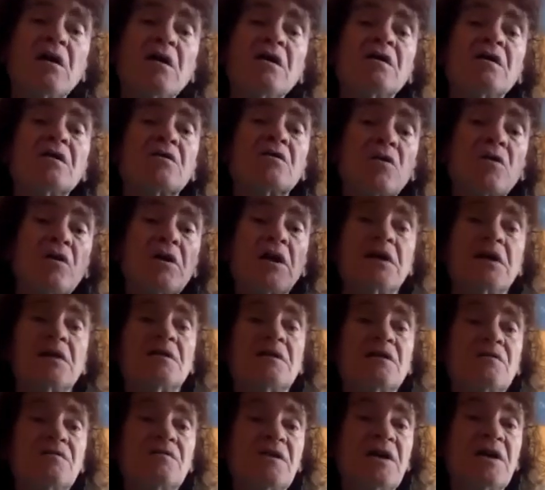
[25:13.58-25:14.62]

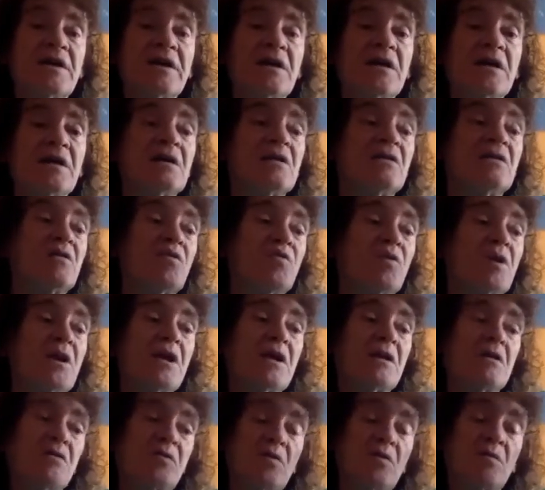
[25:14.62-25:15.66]
collectively,
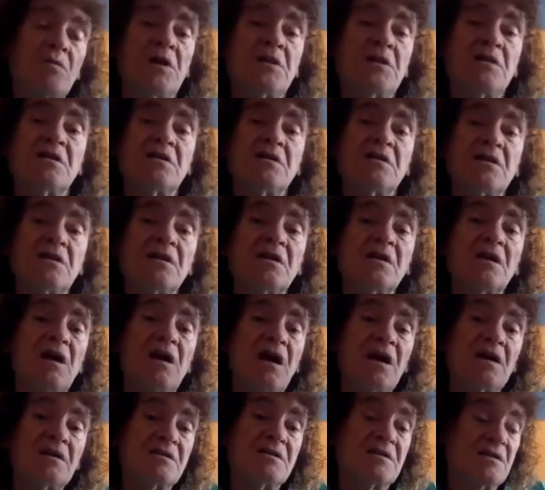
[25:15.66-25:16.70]
will humanity
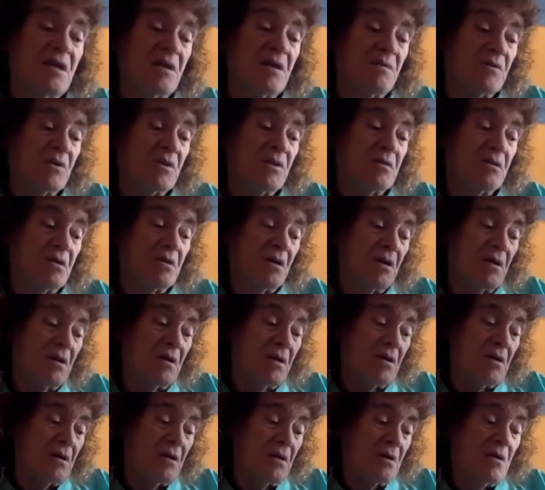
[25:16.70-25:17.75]
accept
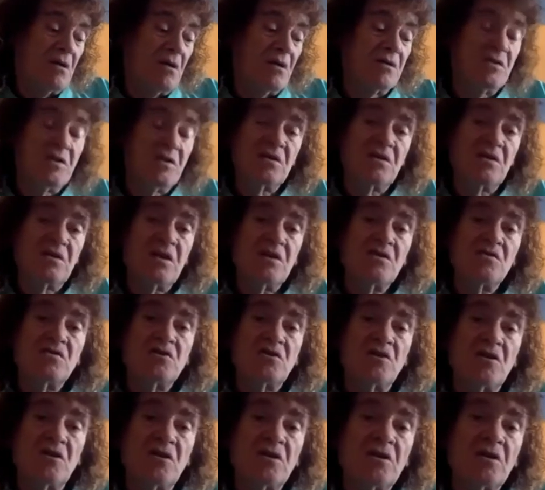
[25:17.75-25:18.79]
a
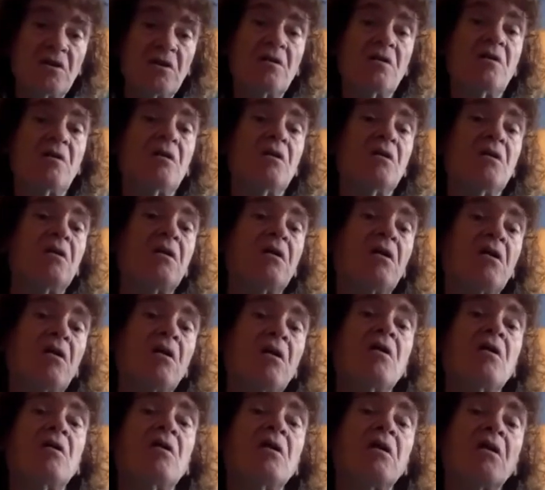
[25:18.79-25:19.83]
dictator,
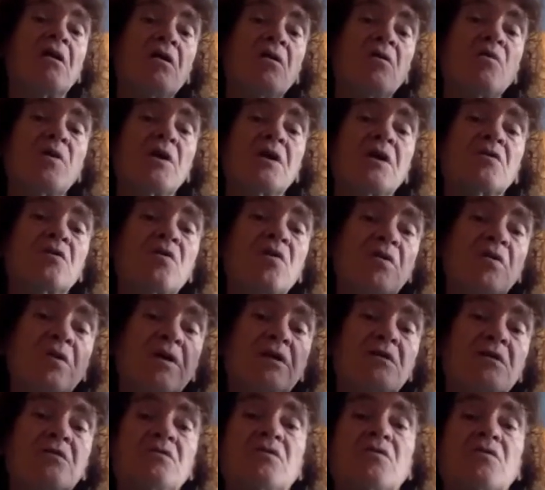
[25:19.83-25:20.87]
or will go
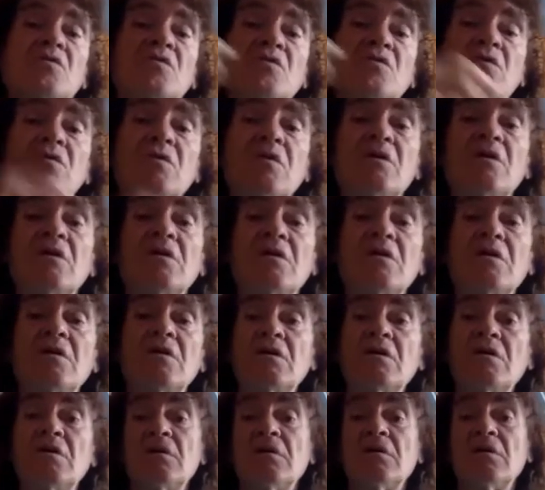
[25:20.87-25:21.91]
into
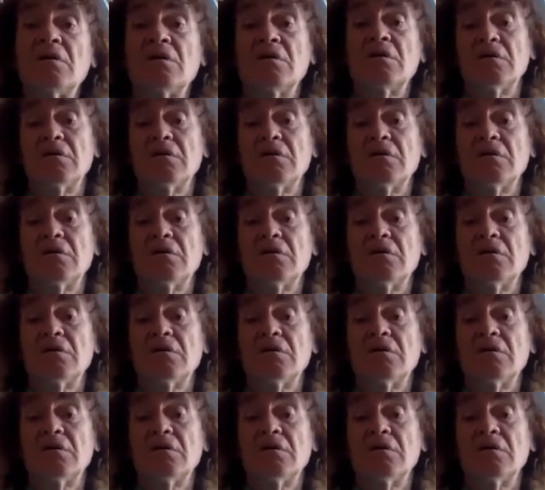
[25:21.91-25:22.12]
a